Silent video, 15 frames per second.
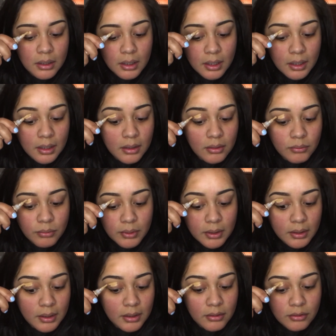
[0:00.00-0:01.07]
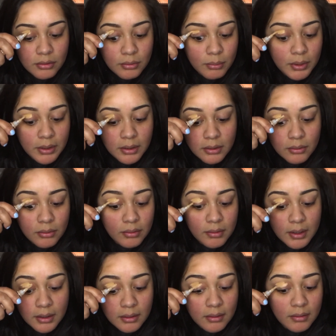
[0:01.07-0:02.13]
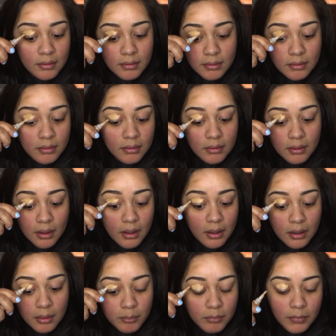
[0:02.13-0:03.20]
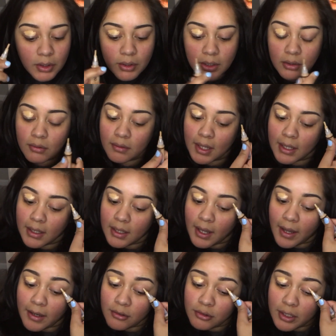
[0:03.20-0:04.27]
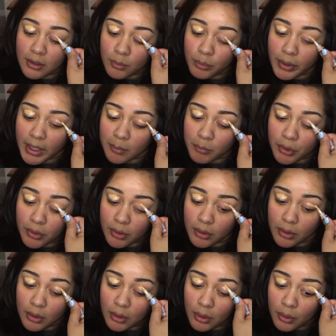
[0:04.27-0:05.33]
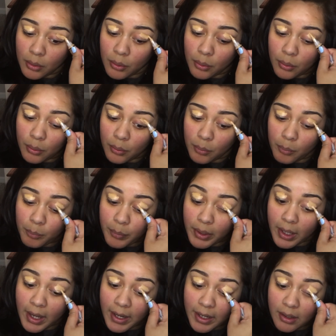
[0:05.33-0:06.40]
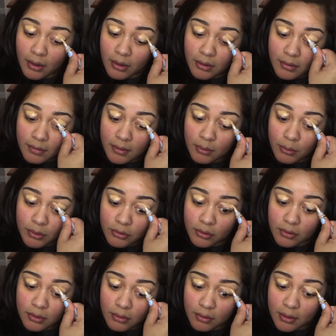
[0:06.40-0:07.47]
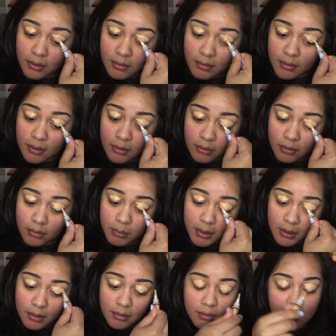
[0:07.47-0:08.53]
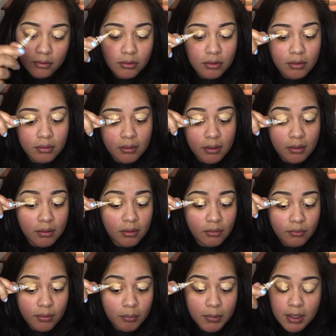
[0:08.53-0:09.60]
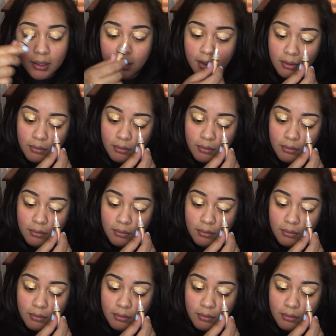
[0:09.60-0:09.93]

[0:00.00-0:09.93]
And really you just want to use like this, you can use any eyeshadow primer, but I honestly will just use concealers because it's just easier for me, and